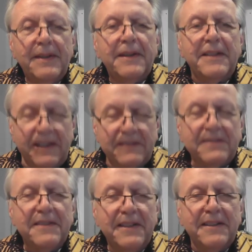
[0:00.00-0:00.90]

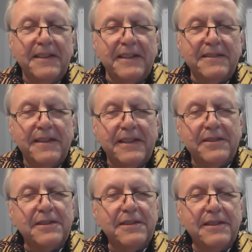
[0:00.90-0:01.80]
Yes, yes,
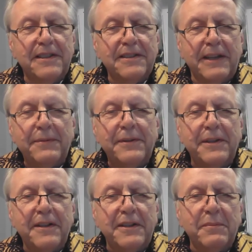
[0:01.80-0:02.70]
that's
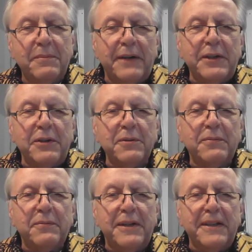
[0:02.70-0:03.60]
definitely a very good
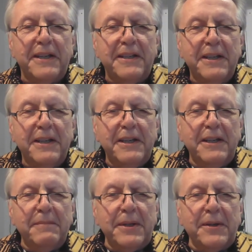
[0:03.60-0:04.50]
feeling
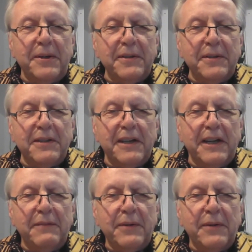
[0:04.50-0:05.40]
because
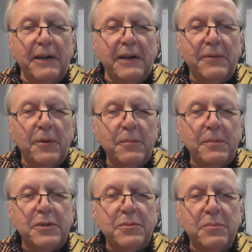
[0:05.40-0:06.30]
I've
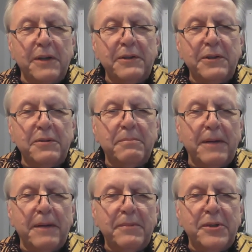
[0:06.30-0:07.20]
always wanted to
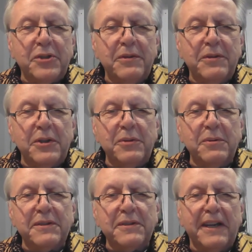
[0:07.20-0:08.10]
publish in the
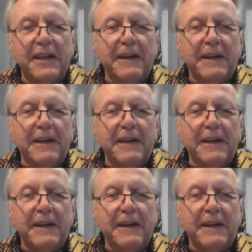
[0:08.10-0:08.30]
USA.